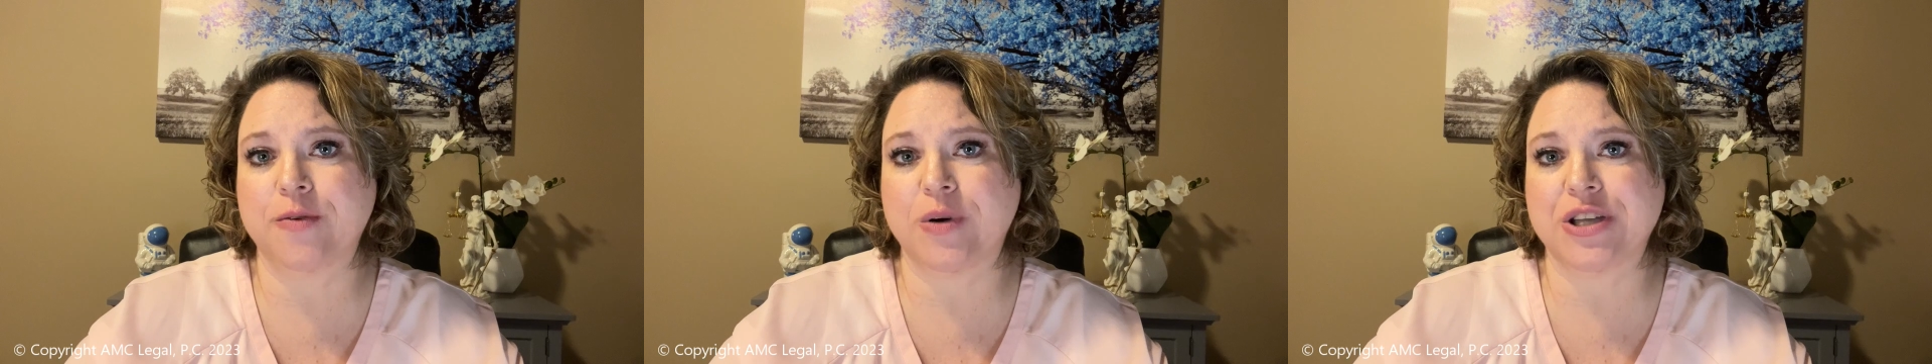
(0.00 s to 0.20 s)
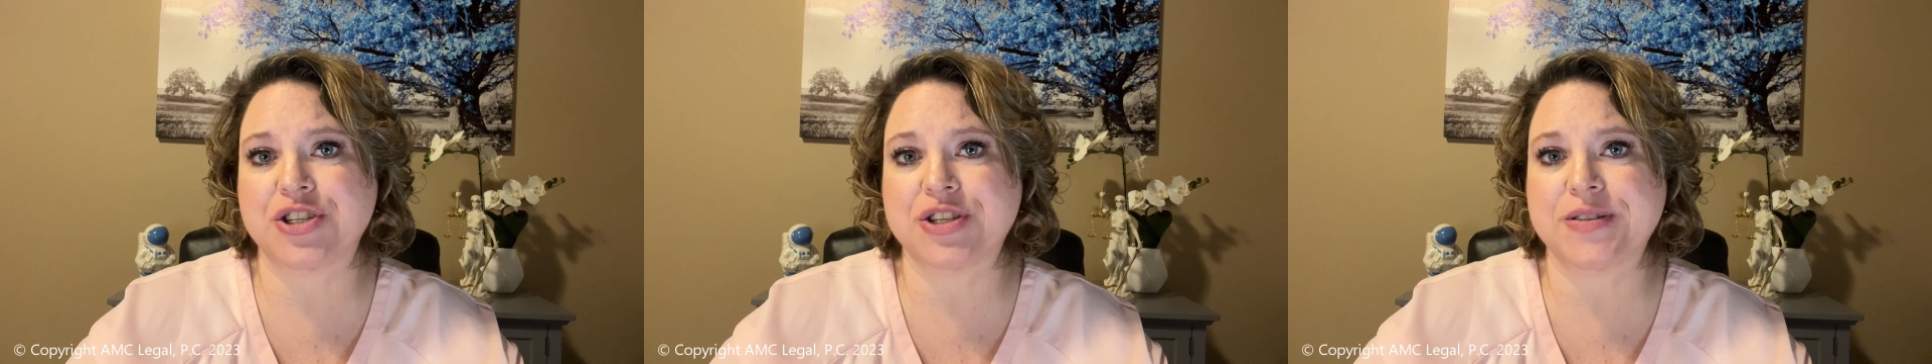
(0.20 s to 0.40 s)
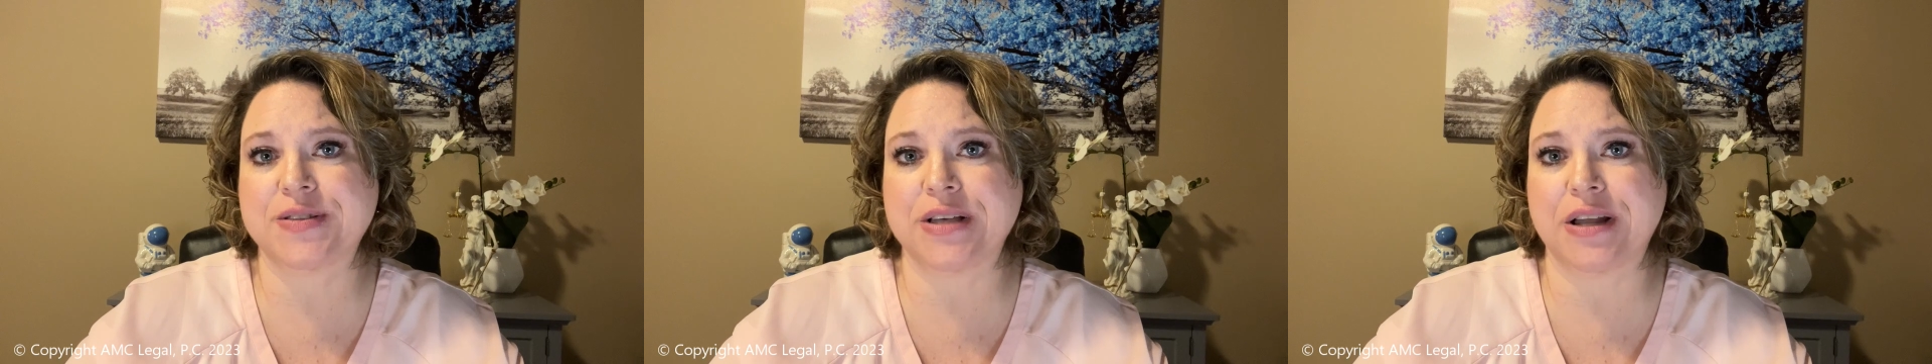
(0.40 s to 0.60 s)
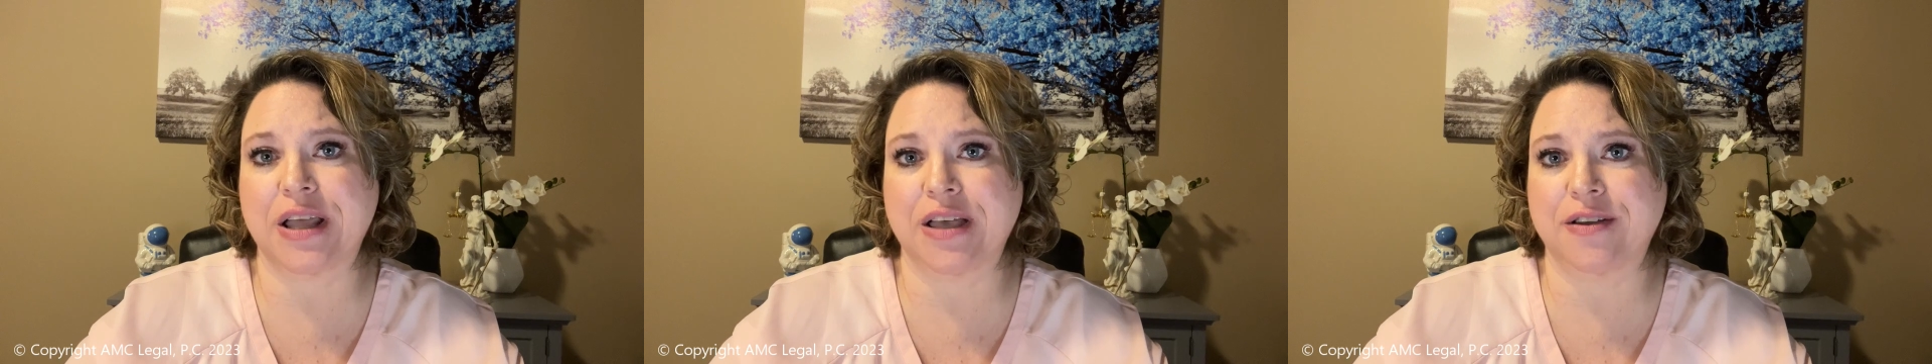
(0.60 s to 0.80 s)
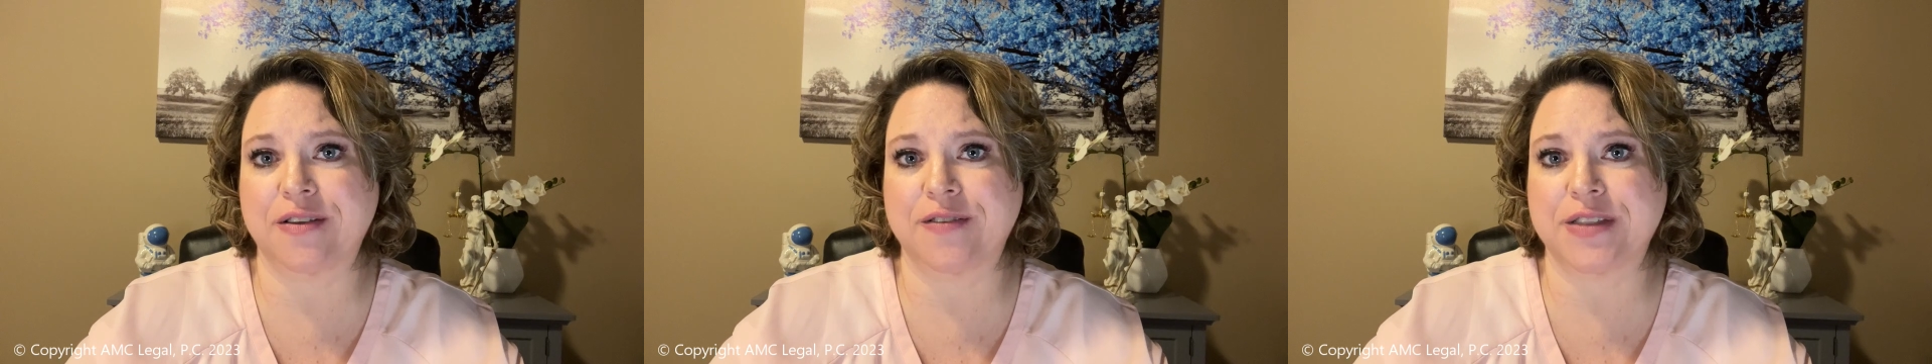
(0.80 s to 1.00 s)
questions on
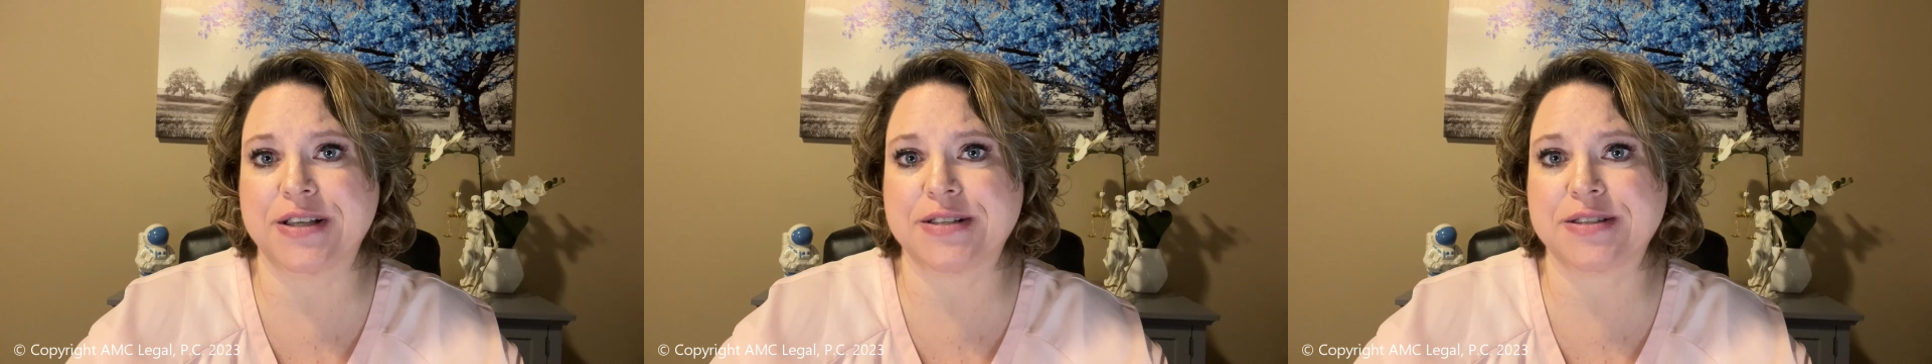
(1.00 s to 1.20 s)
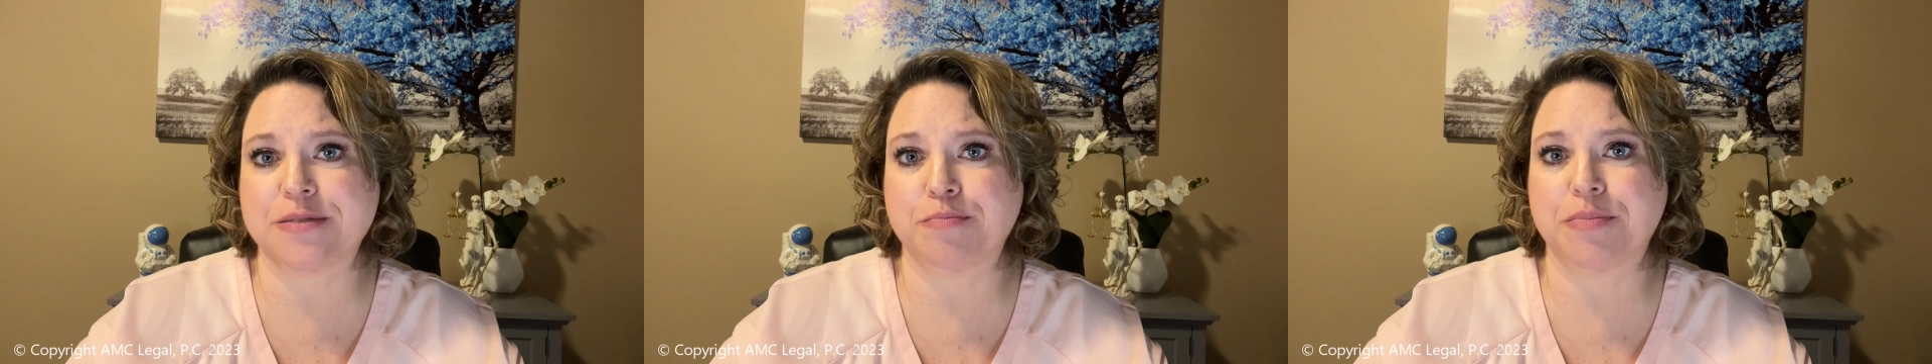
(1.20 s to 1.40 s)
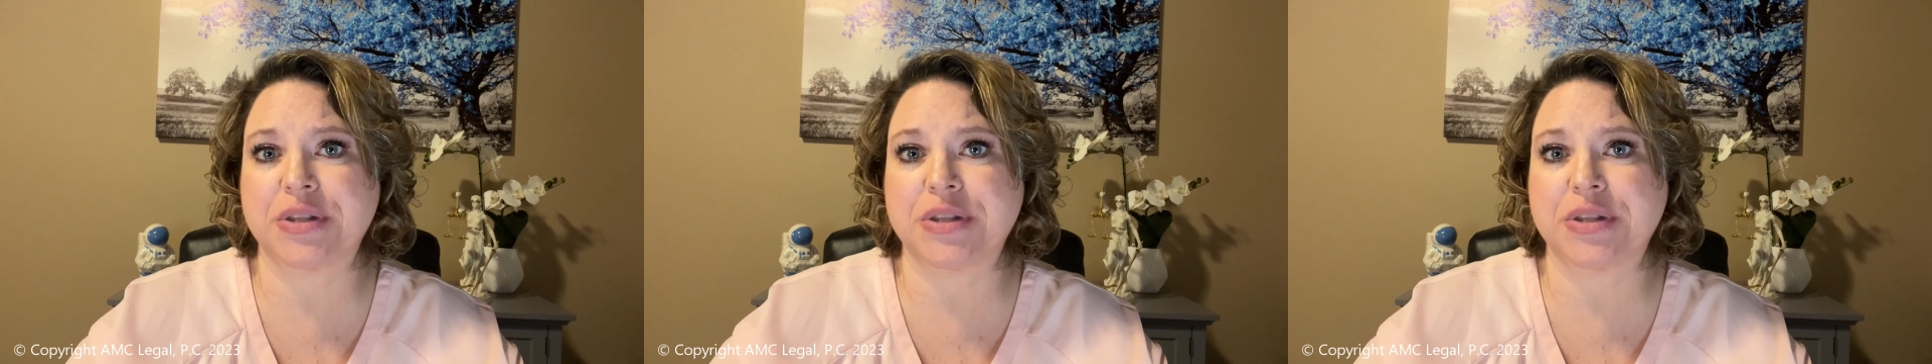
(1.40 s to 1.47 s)
any of this,